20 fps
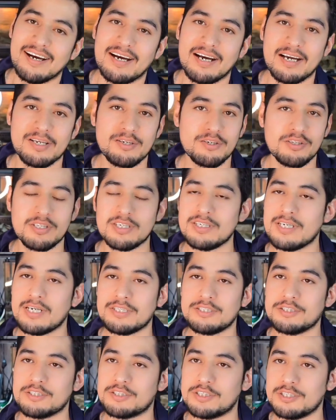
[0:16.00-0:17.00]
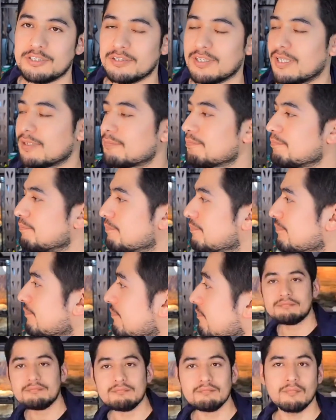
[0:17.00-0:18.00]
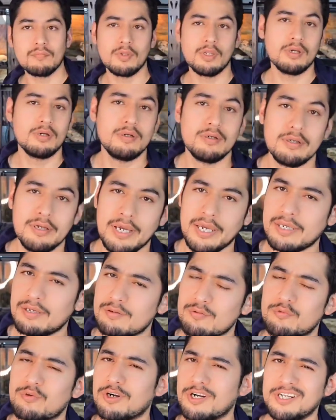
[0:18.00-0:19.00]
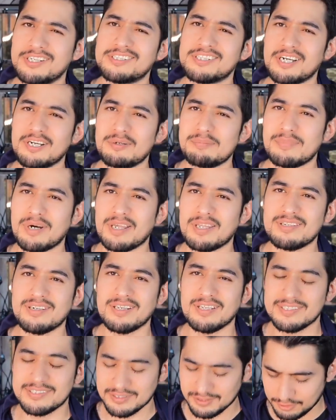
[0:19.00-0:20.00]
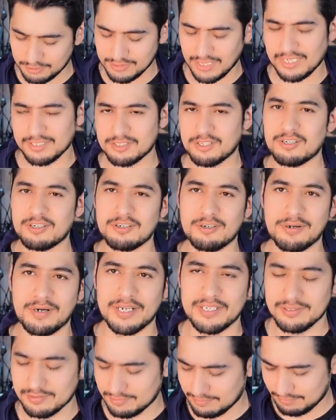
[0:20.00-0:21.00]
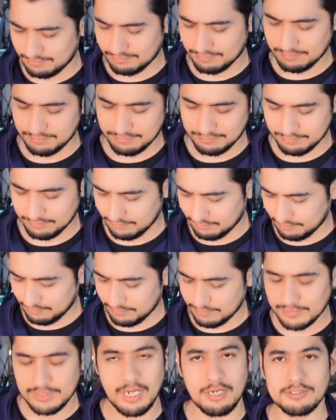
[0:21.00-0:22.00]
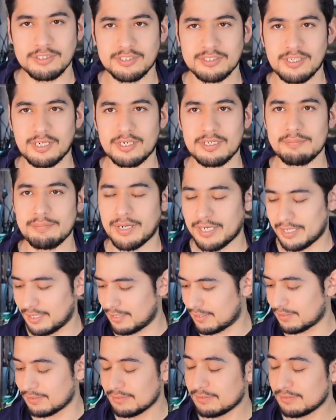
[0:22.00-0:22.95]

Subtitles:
you did not just hear that. Hey, for an entire month I listened to that song, alright? Now it's stuck in my head.